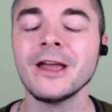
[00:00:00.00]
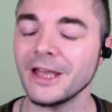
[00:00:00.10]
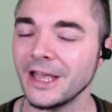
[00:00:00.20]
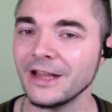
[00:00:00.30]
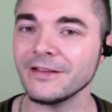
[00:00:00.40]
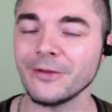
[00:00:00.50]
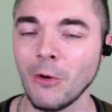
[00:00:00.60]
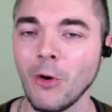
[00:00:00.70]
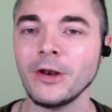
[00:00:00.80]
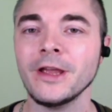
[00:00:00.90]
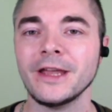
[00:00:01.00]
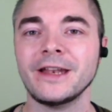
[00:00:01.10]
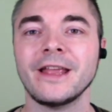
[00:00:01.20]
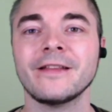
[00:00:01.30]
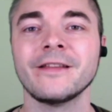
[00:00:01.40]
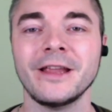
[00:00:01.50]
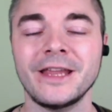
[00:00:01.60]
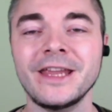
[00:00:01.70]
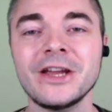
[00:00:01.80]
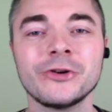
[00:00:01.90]
and so on. It gets
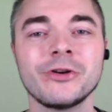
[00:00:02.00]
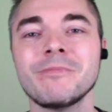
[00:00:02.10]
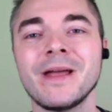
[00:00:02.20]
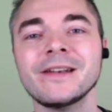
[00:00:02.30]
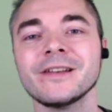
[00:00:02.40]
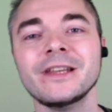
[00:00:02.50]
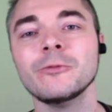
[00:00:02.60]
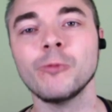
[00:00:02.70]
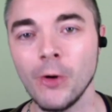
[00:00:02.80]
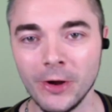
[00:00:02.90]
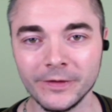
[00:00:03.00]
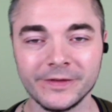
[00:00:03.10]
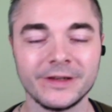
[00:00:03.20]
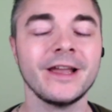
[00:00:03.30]
incrementally worse.